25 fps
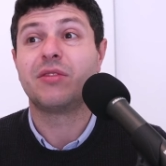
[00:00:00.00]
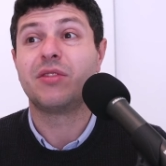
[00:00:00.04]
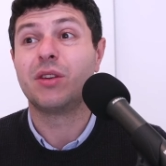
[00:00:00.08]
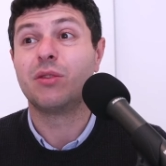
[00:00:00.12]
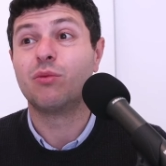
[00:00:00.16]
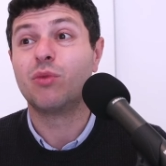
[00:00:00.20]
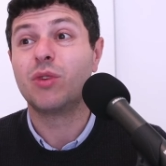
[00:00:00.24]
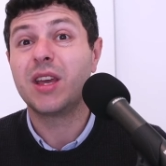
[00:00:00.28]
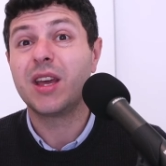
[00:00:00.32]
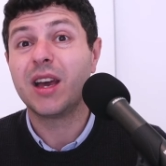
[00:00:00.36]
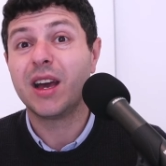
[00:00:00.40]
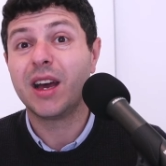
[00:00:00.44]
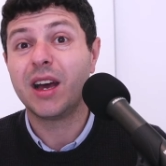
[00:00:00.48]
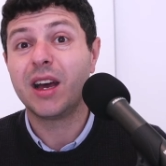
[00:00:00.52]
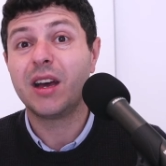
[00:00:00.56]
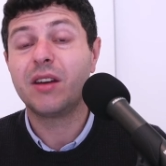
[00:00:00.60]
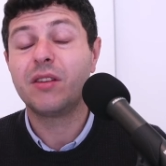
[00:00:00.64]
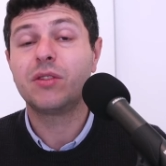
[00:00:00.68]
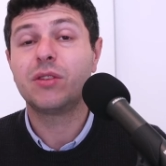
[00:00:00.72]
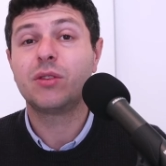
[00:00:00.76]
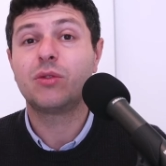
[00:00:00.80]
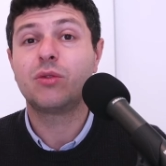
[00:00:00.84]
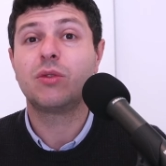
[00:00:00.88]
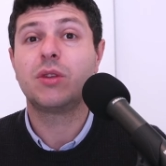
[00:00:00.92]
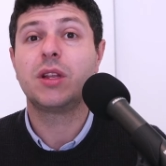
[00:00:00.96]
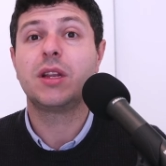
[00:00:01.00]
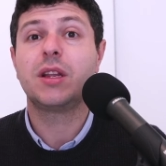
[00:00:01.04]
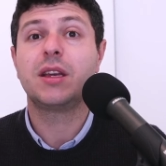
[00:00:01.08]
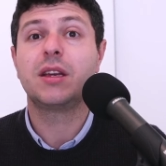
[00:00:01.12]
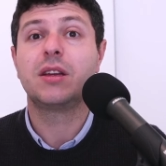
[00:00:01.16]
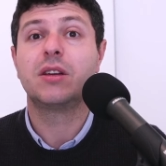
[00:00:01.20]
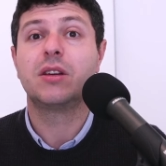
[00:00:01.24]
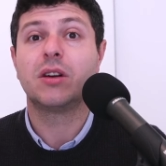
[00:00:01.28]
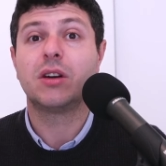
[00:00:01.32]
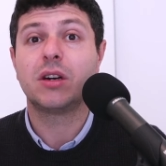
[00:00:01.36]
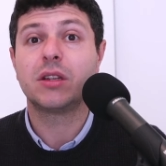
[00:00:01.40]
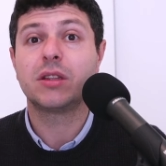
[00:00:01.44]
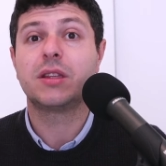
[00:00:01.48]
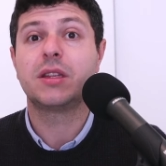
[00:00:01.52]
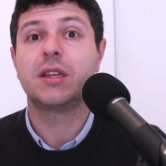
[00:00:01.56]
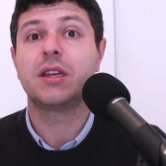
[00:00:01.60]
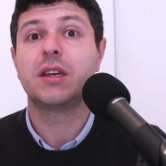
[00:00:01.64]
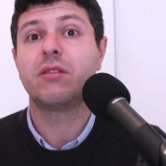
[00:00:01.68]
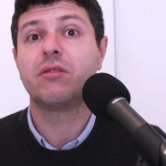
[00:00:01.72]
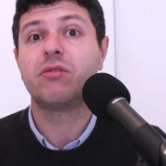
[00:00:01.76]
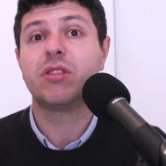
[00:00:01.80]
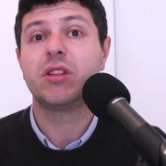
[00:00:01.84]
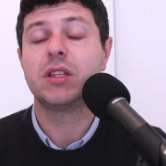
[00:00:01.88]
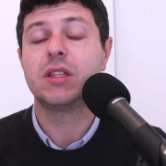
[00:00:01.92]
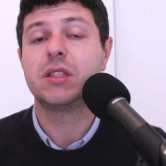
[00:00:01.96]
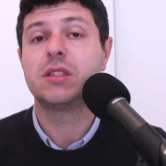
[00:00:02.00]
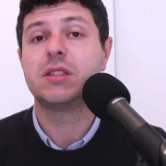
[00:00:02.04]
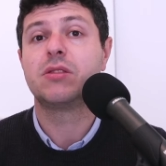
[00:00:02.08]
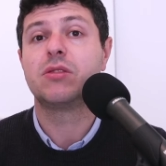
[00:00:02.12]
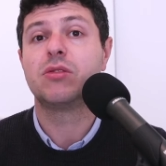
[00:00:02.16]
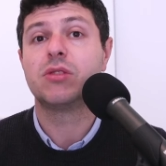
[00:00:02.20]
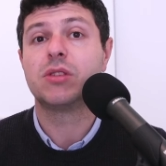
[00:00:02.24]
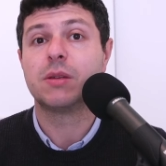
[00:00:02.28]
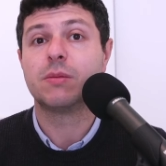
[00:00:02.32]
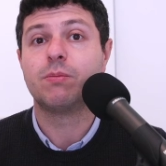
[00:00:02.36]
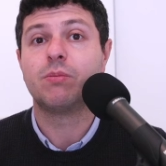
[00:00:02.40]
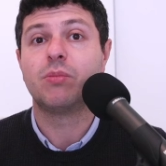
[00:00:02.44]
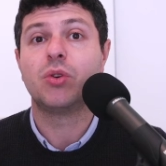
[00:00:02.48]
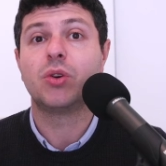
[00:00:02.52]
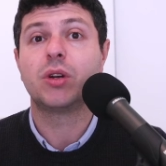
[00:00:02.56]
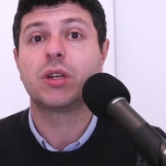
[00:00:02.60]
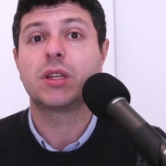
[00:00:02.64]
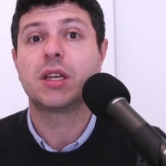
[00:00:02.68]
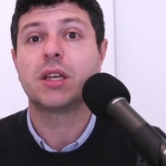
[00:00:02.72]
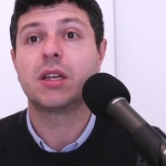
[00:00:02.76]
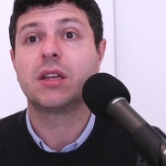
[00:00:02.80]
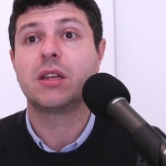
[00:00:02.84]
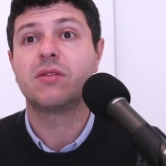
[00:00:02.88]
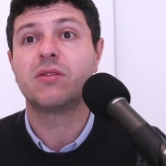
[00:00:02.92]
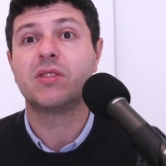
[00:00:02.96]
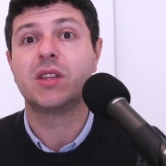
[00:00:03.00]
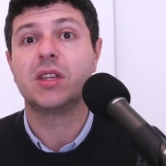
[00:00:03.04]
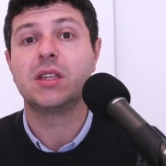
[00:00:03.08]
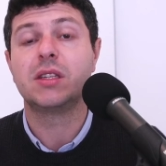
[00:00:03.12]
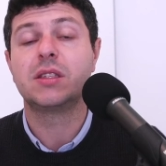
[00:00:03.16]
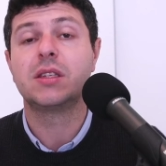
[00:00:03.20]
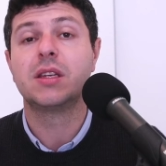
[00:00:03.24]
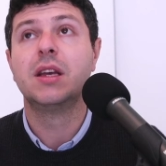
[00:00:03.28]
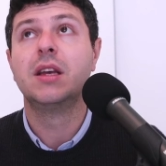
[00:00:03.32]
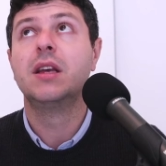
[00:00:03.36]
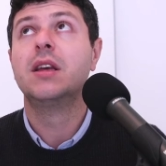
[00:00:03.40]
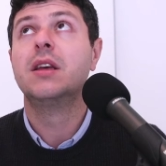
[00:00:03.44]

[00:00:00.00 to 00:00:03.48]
And we haven't really got the evidence to support any of these